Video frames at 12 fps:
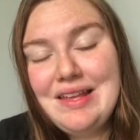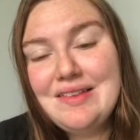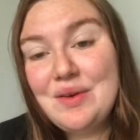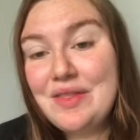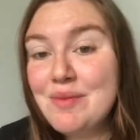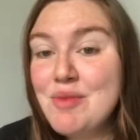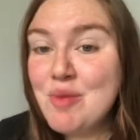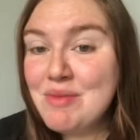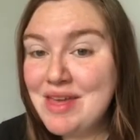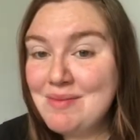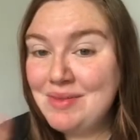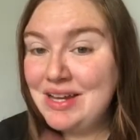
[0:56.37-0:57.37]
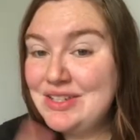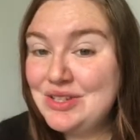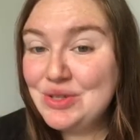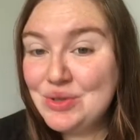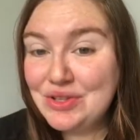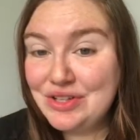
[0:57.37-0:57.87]
So at the moment, my
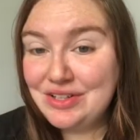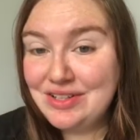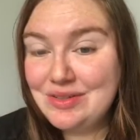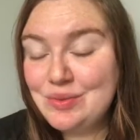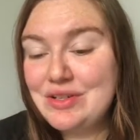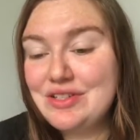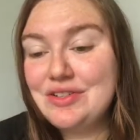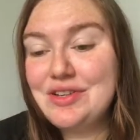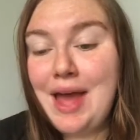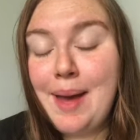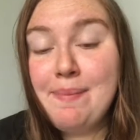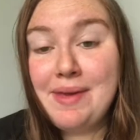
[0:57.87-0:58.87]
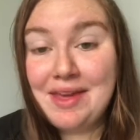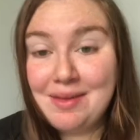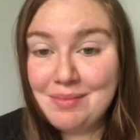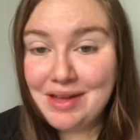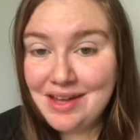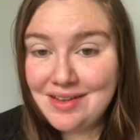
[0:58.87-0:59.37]
two littlest ones are napping and
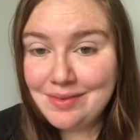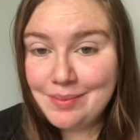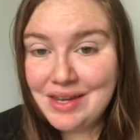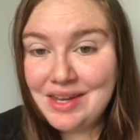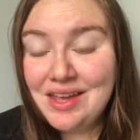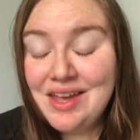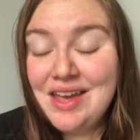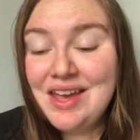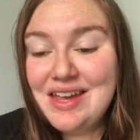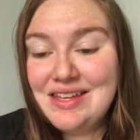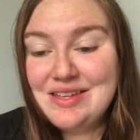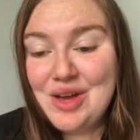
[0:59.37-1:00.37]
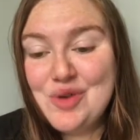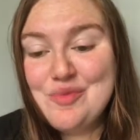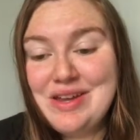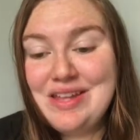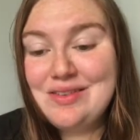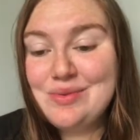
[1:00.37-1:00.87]
my husband is home
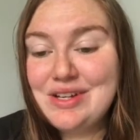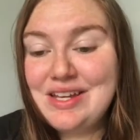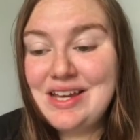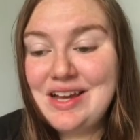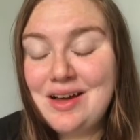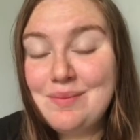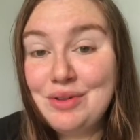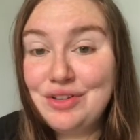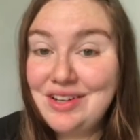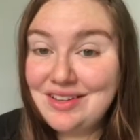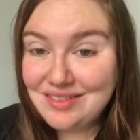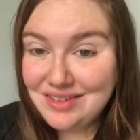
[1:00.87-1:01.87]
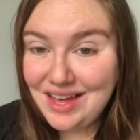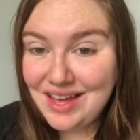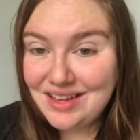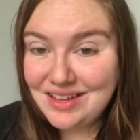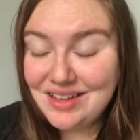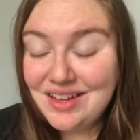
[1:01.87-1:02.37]
and he's working on building us a
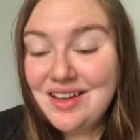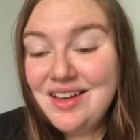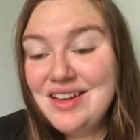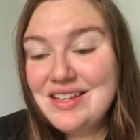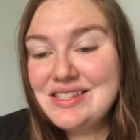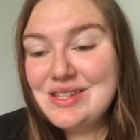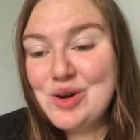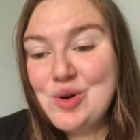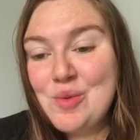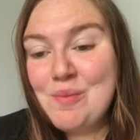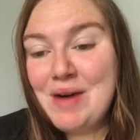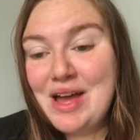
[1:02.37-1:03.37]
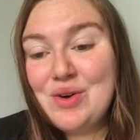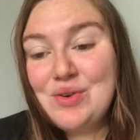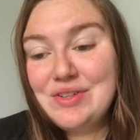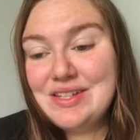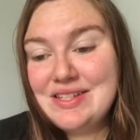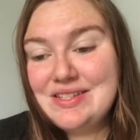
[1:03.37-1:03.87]
deck. So my
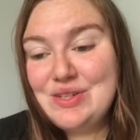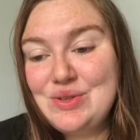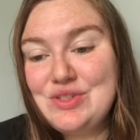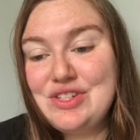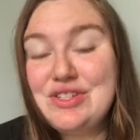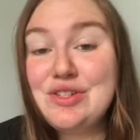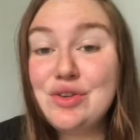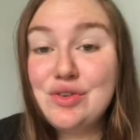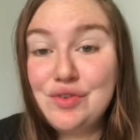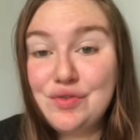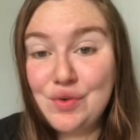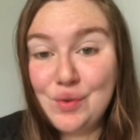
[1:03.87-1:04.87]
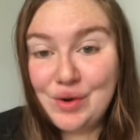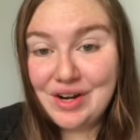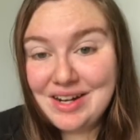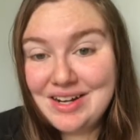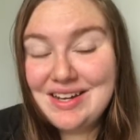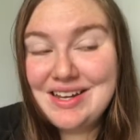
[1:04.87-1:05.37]
oldest, just turned
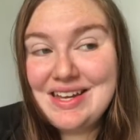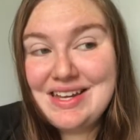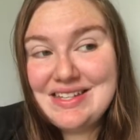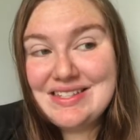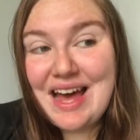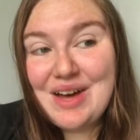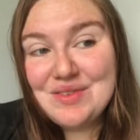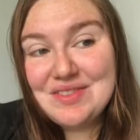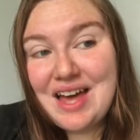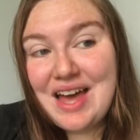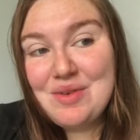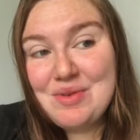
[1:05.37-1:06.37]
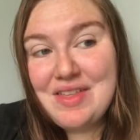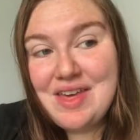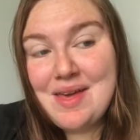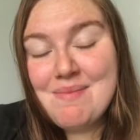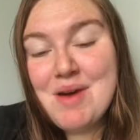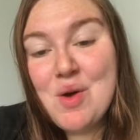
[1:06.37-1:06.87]
4, is outside with
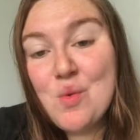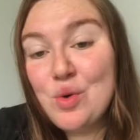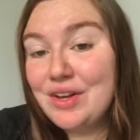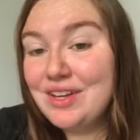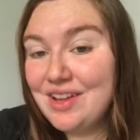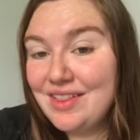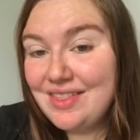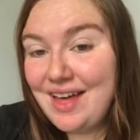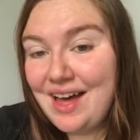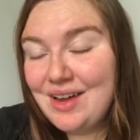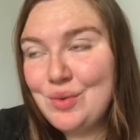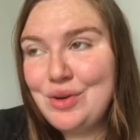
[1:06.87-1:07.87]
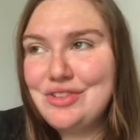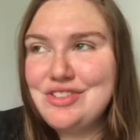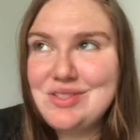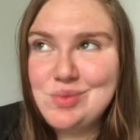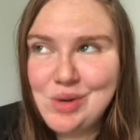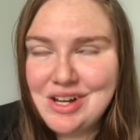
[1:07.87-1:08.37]
him working on that while
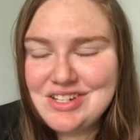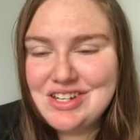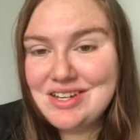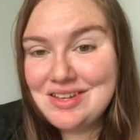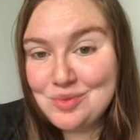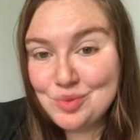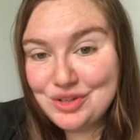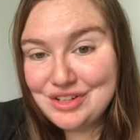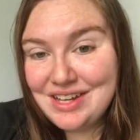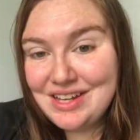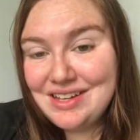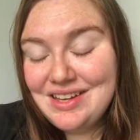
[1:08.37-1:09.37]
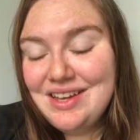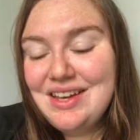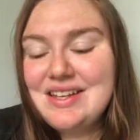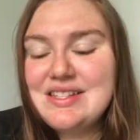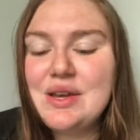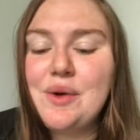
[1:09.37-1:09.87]
she's watching he's working.
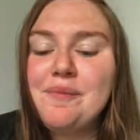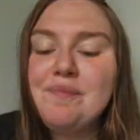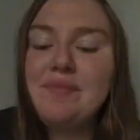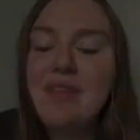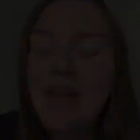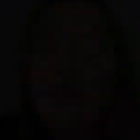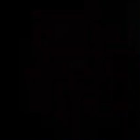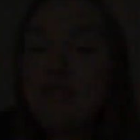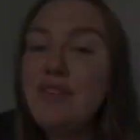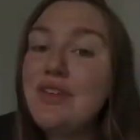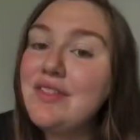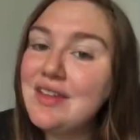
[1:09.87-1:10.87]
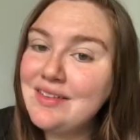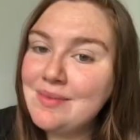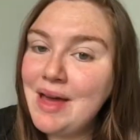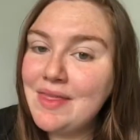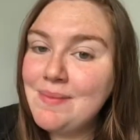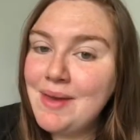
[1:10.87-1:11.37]
So there's a few things
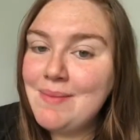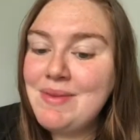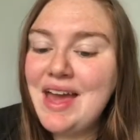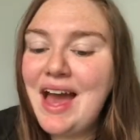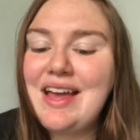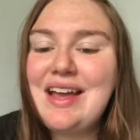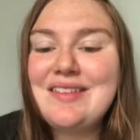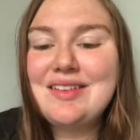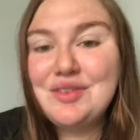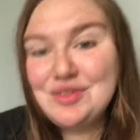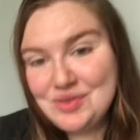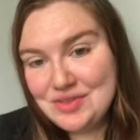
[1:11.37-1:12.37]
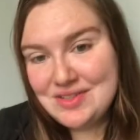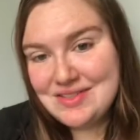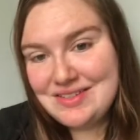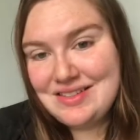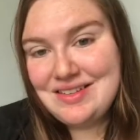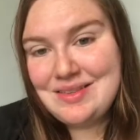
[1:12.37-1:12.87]
about the baby I guess I'll do since
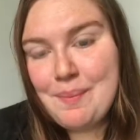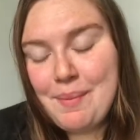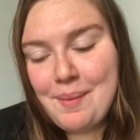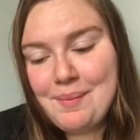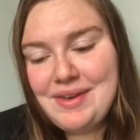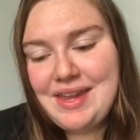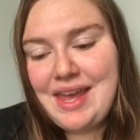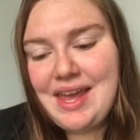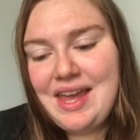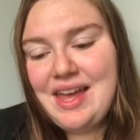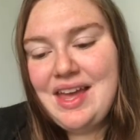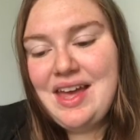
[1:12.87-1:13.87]
this is a bump date.